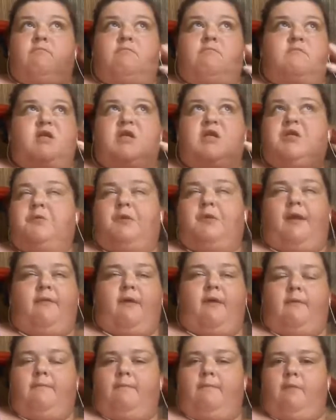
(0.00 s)
Didn't do
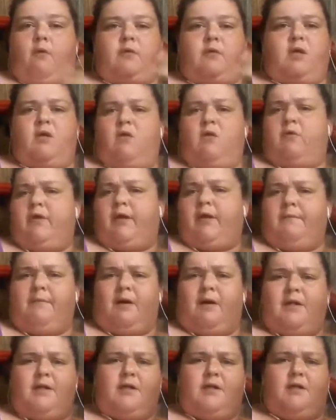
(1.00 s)
anything, didn't hurt
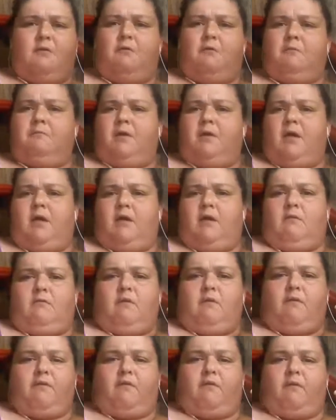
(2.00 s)
anybody, didn't hurt me,
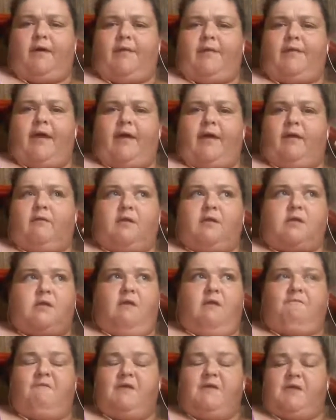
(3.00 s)
nothing like that, at least
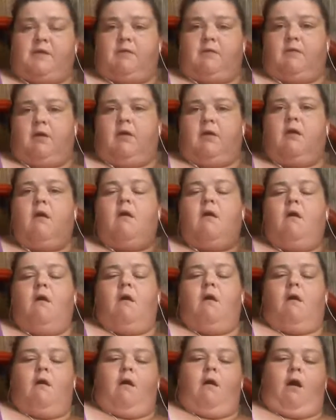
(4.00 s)
not physically.
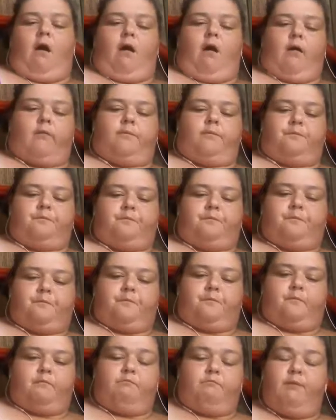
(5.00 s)

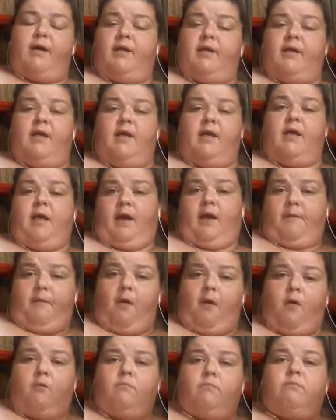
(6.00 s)
But he came
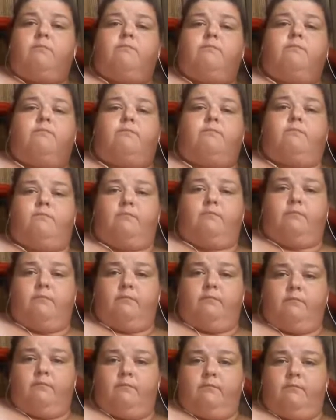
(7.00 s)
home,
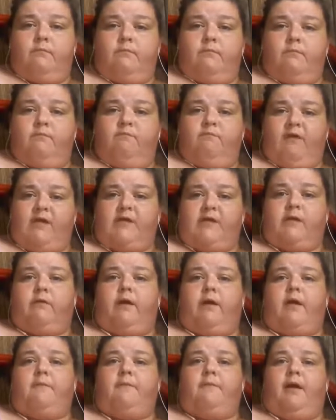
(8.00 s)
faced it
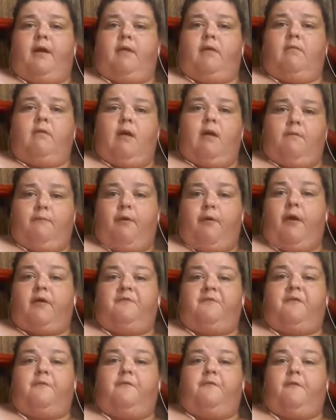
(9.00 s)
like a man. I'm proud
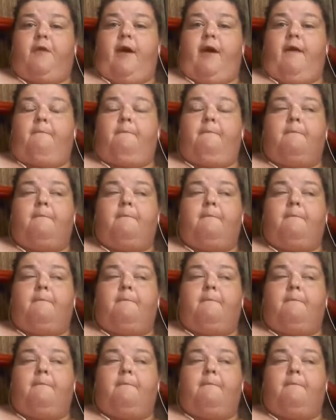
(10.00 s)
of him for that.